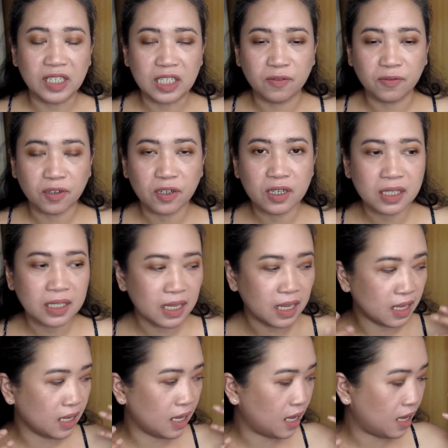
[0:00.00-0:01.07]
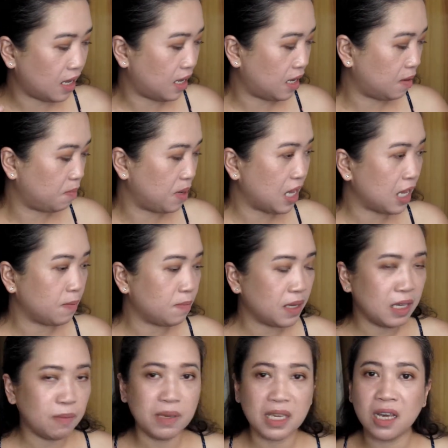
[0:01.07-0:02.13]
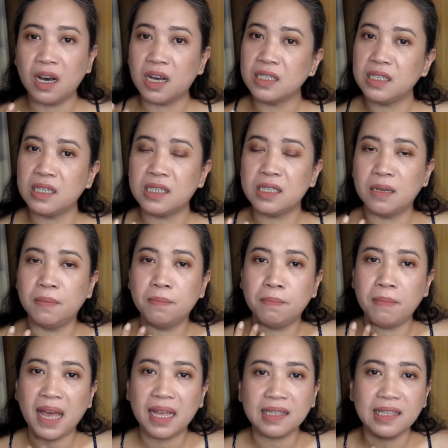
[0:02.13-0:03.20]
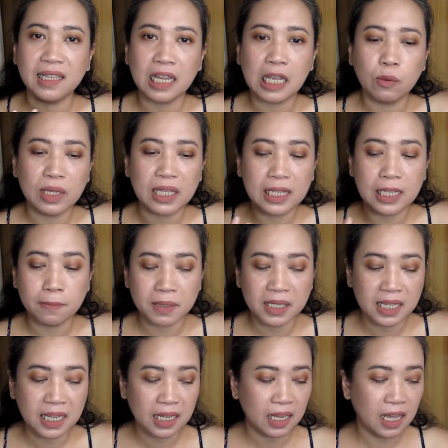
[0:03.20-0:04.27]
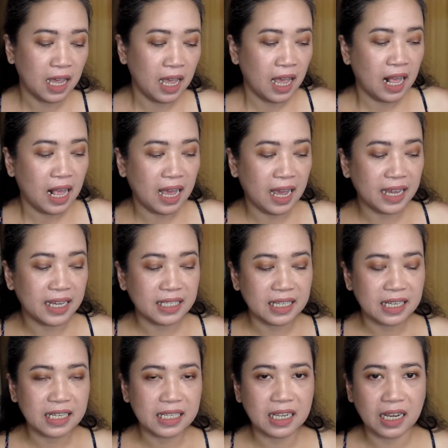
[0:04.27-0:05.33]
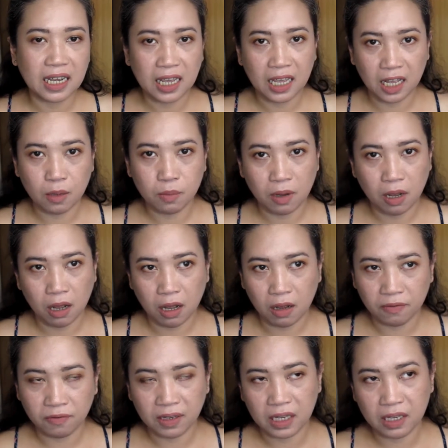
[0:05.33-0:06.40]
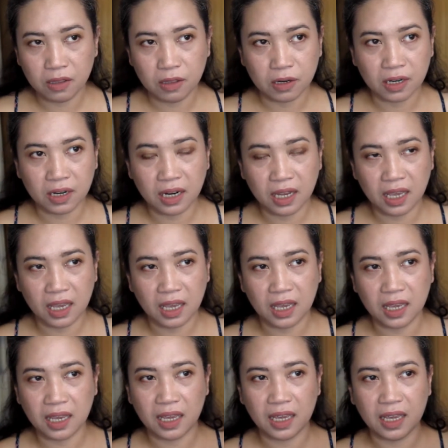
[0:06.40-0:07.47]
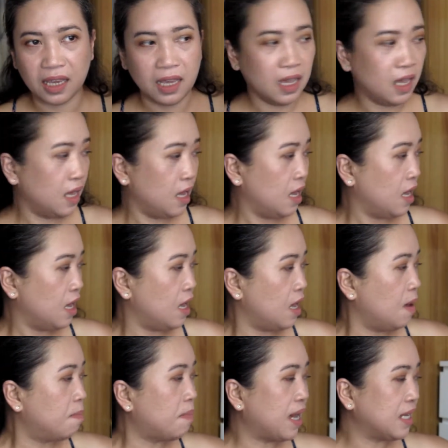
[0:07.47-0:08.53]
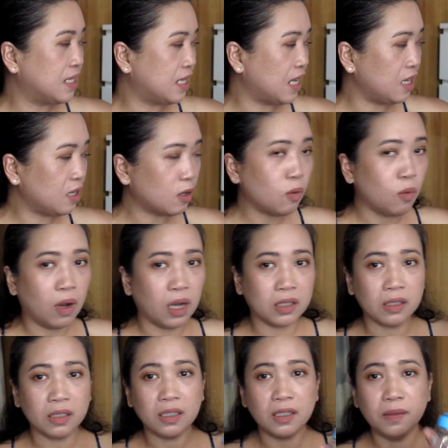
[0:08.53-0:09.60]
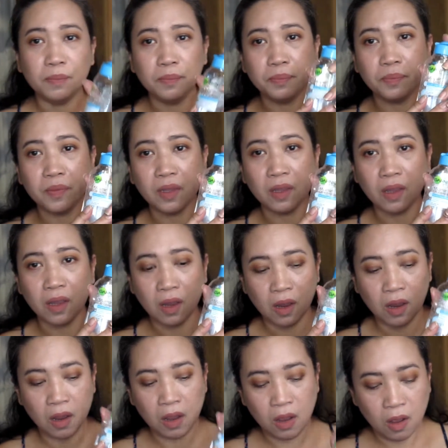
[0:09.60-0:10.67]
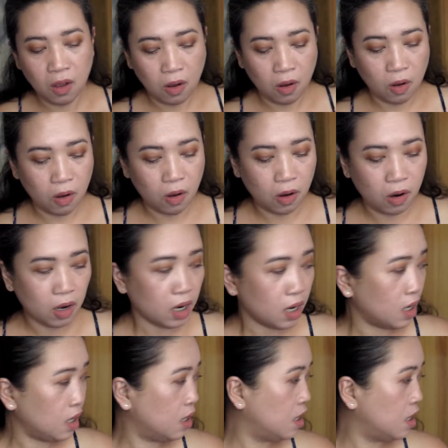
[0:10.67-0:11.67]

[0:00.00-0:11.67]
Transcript: this first. And maybe because it's a matte liquid lipstick, I need a help of either a micellar water or